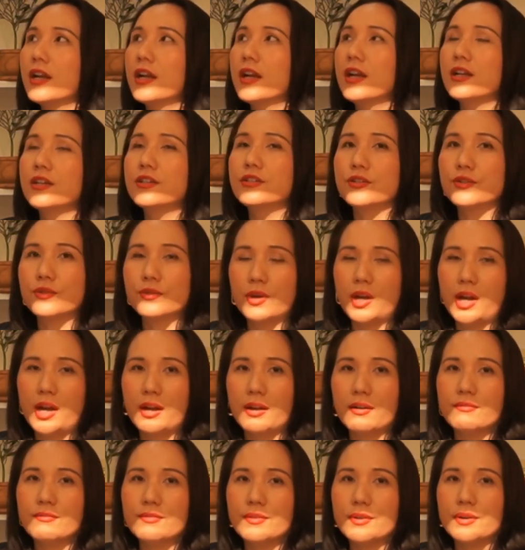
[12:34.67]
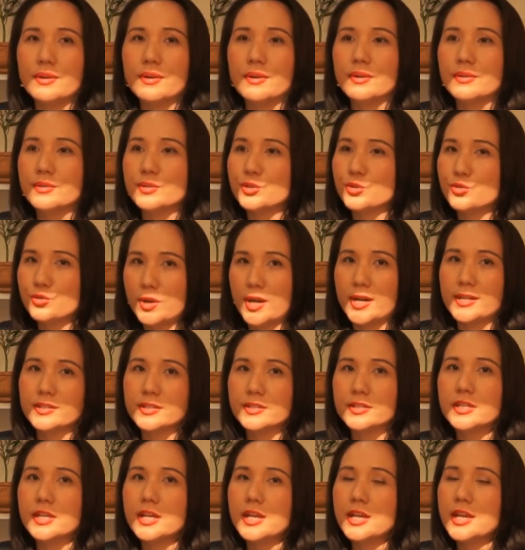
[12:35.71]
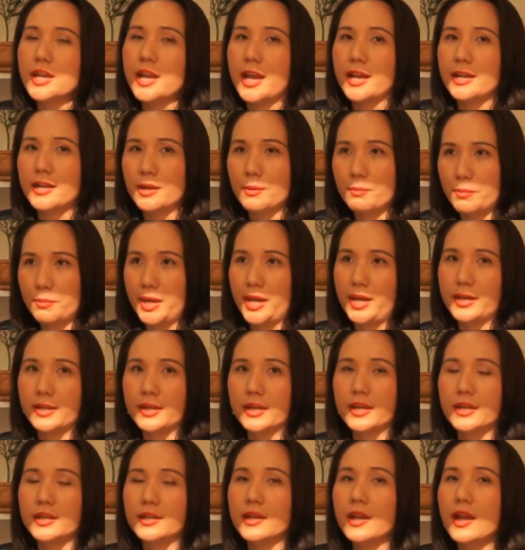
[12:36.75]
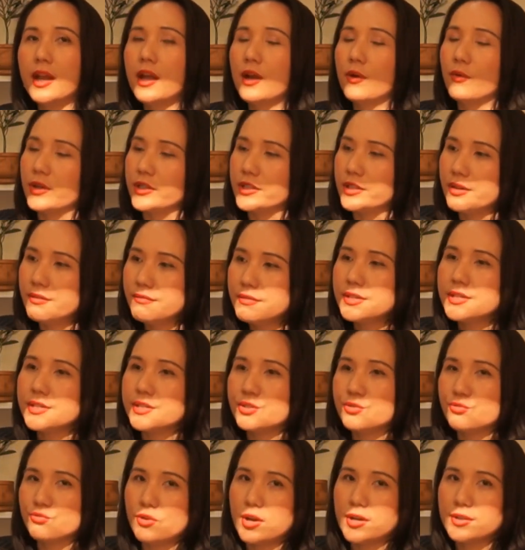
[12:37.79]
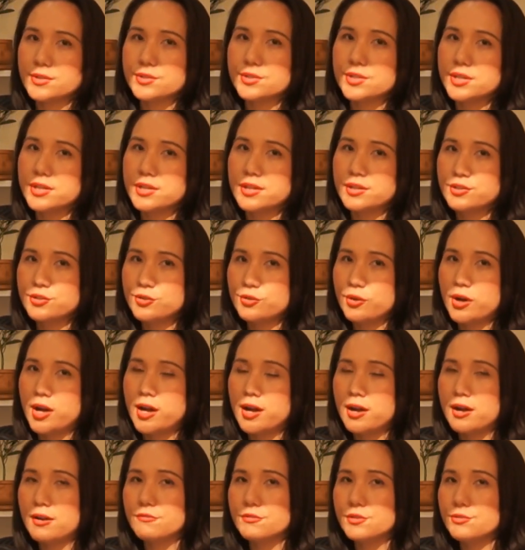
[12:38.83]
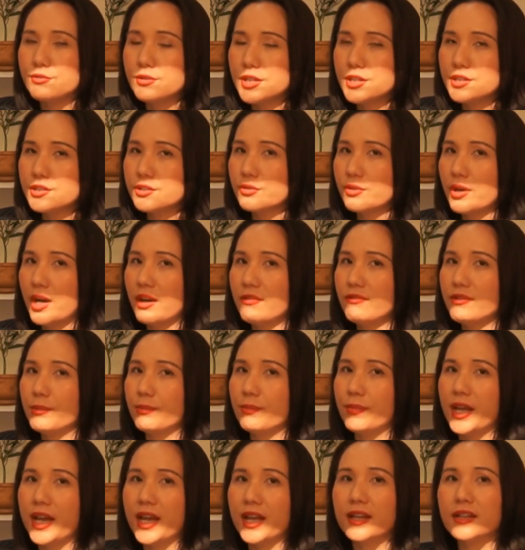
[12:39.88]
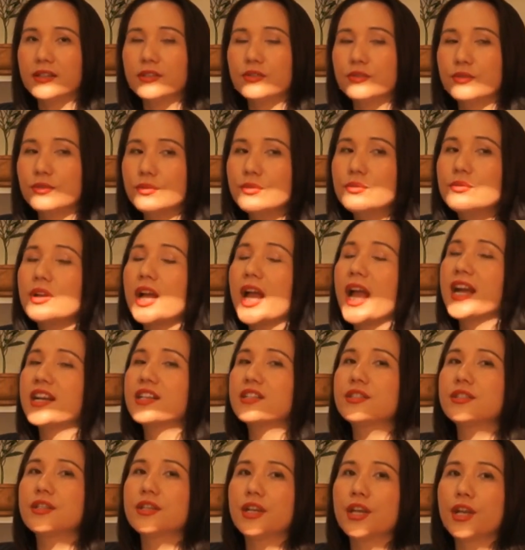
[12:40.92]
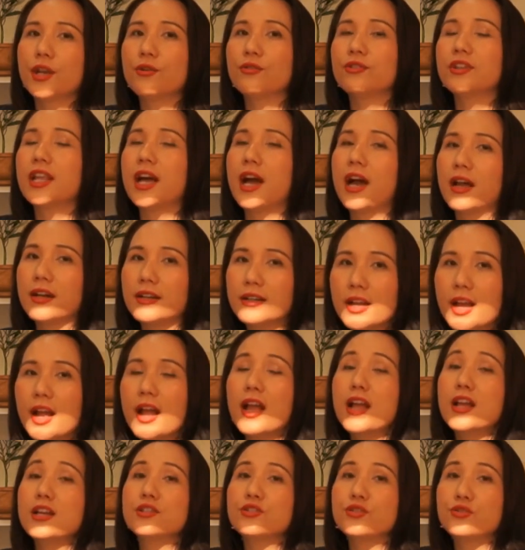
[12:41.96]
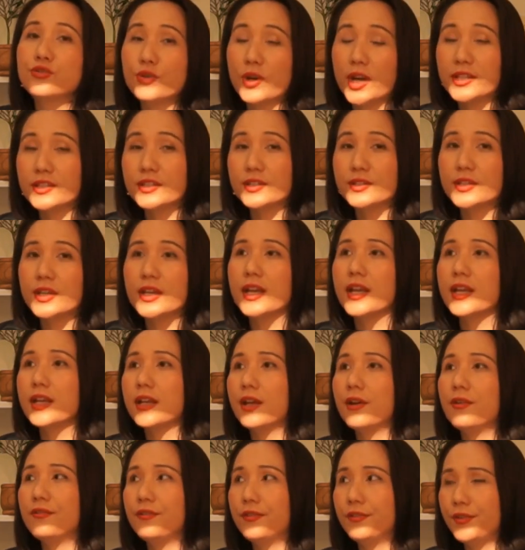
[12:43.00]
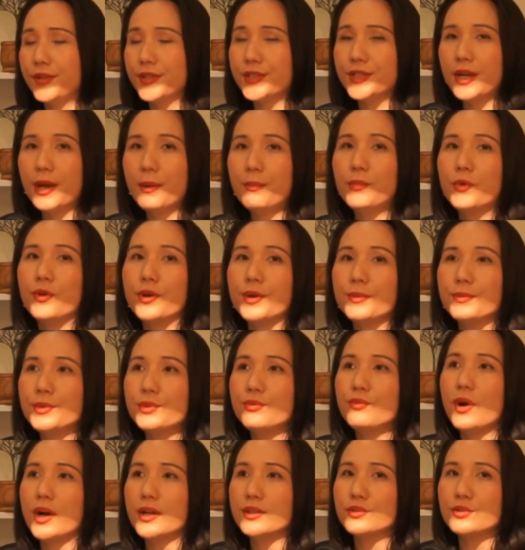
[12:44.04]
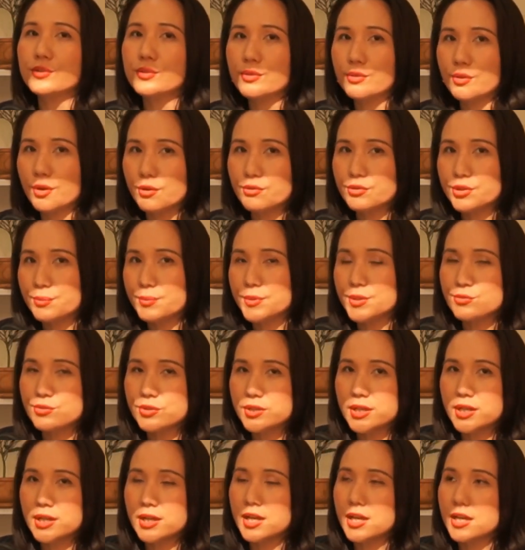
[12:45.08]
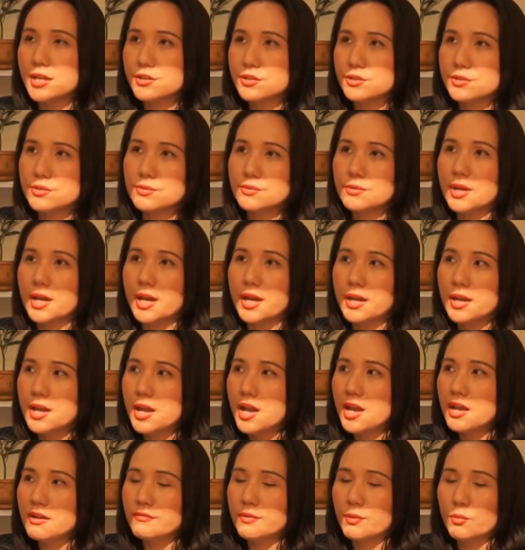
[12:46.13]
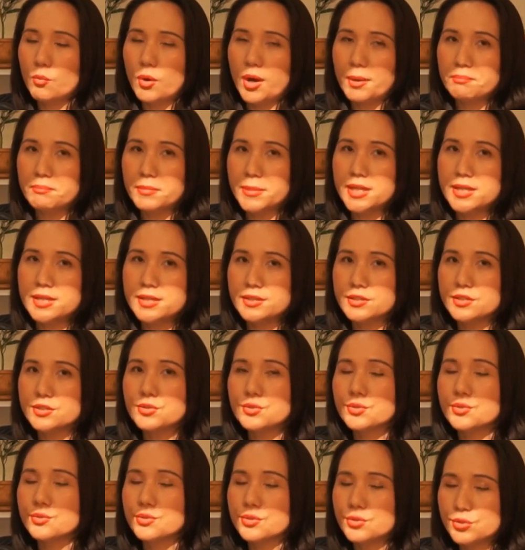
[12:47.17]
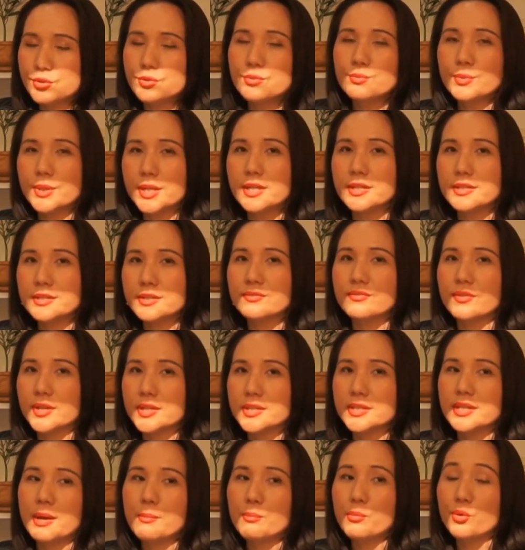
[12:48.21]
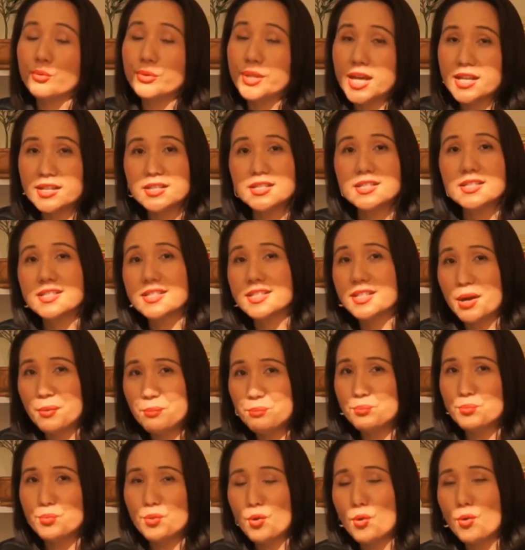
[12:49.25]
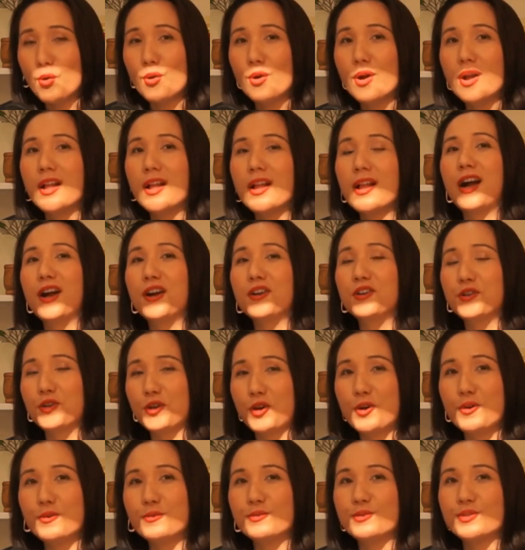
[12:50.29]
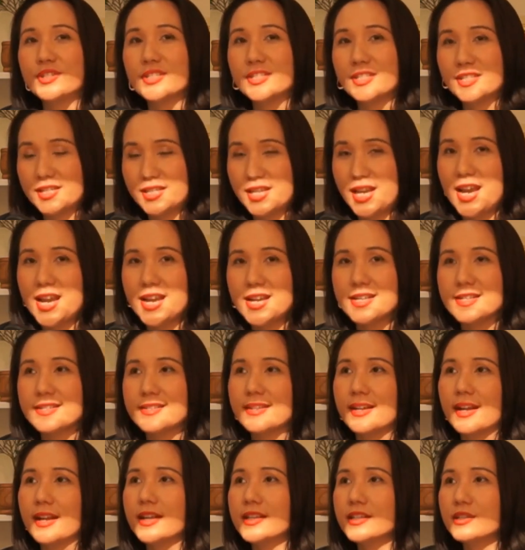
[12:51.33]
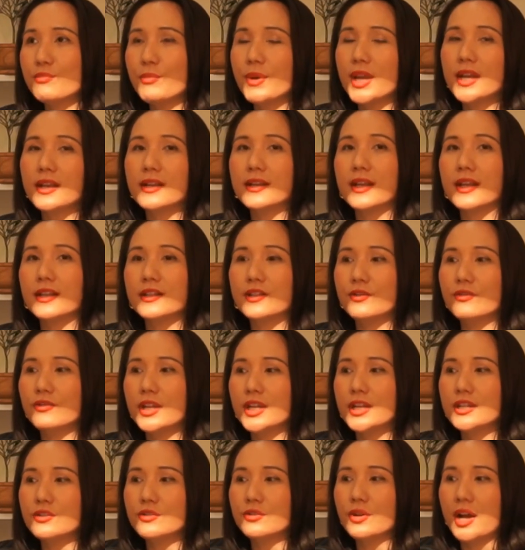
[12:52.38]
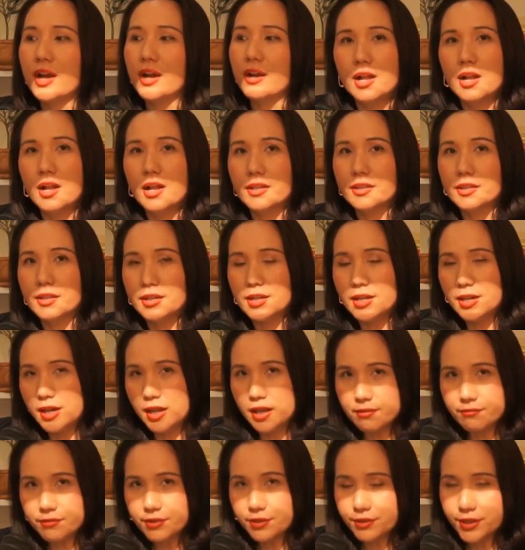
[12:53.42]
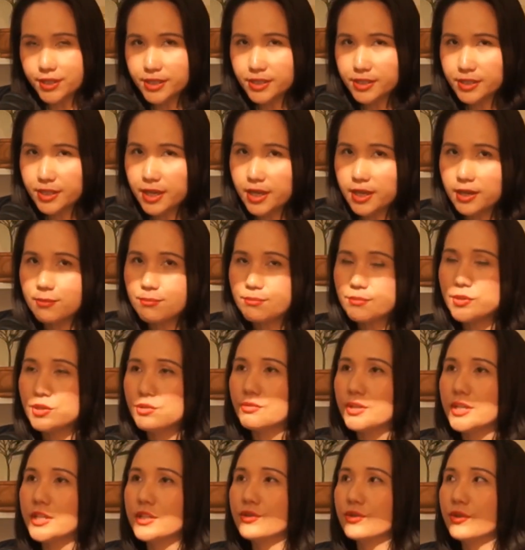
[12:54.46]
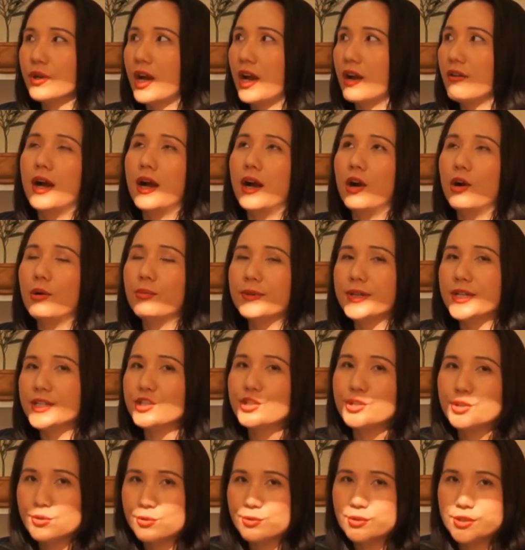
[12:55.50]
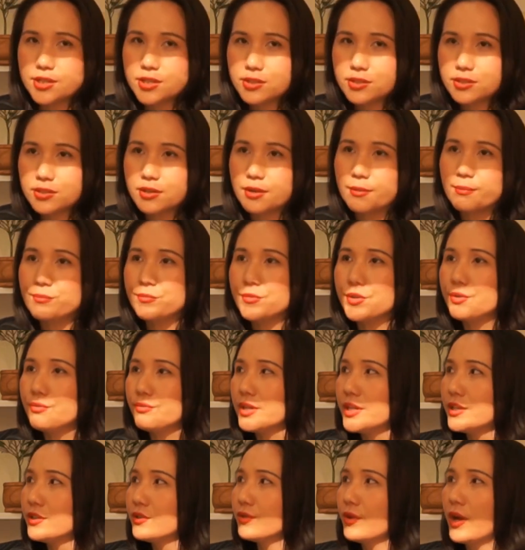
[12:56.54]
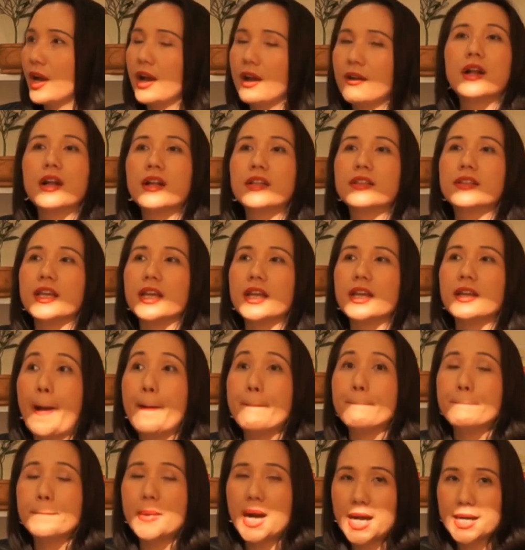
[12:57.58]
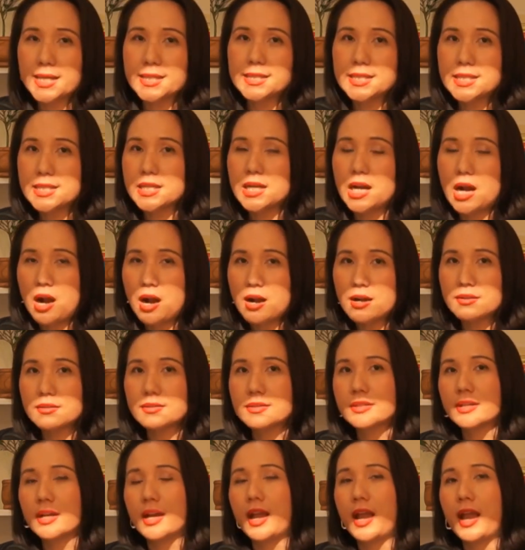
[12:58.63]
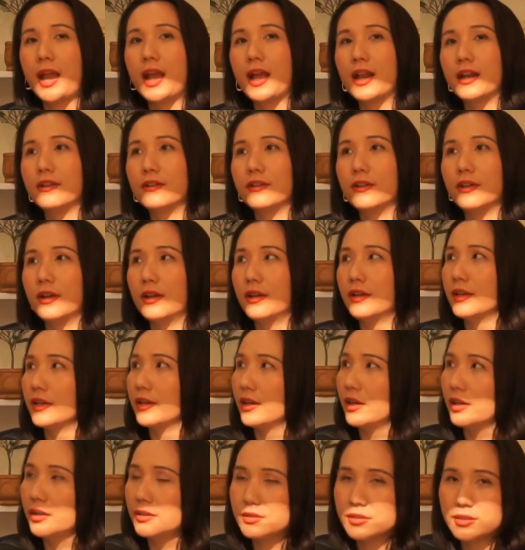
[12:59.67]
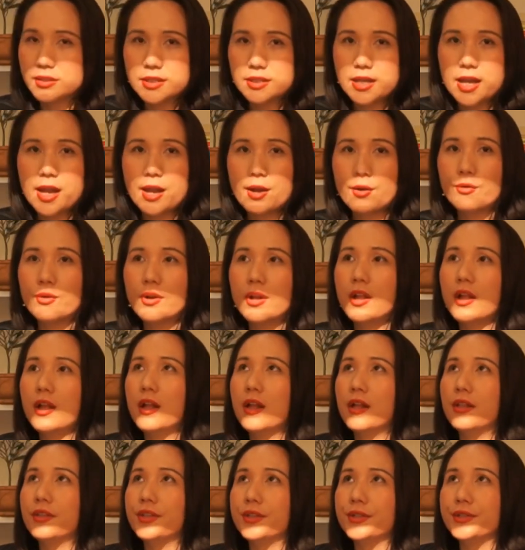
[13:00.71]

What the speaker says: to have a strategy and a planning. Whatever the strategy that you have, you need to have a plan to execute that strategy. For example, if you want to grow the business into like from 1 million to 2 millions, for example, that is double growth stage. It means that you need to have the delivery team, you need to have an operational system, you need to have the marketing costs and the sale, the